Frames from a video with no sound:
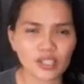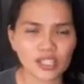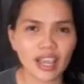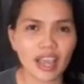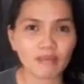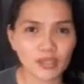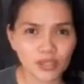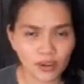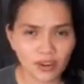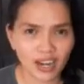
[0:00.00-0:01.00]
to say I'm
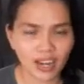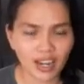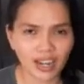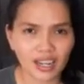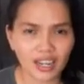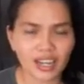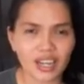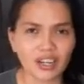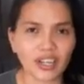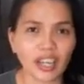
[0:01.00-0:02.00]
sorry.
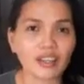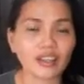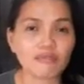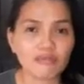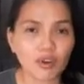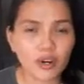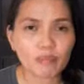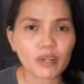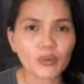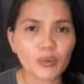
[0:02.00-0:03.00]
Okay, the
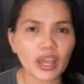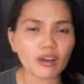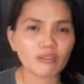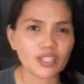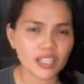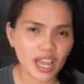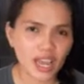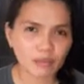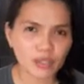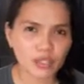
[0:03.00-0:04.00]
formal way of saying
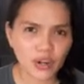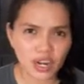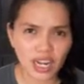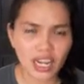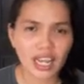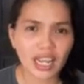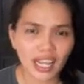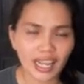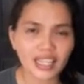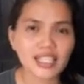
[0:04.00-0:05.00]
I'm sorry
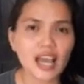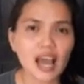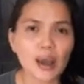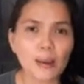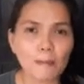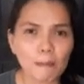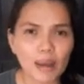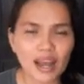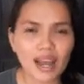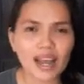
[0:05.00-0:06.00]
is
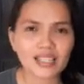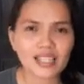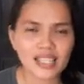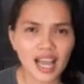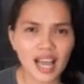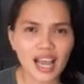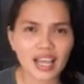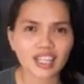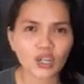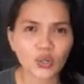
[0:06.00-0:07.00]

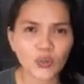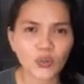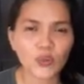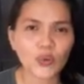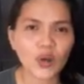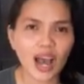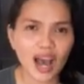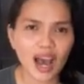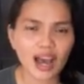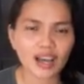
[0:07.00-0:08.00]
pasaylo
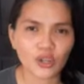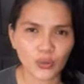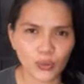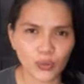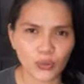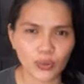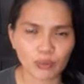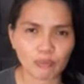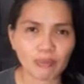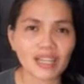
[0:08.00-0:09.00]
ako.
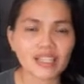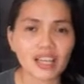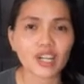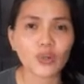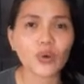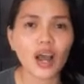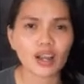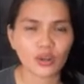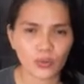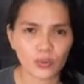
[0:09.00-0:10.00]
Pasaylo
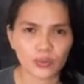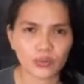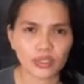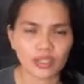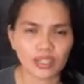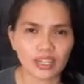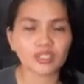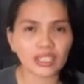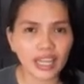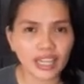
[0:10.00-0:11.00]
ako.
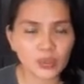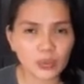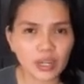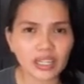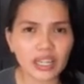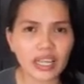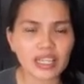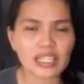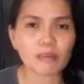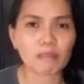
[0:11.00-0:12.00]
The next one
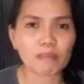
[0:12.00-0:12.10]
is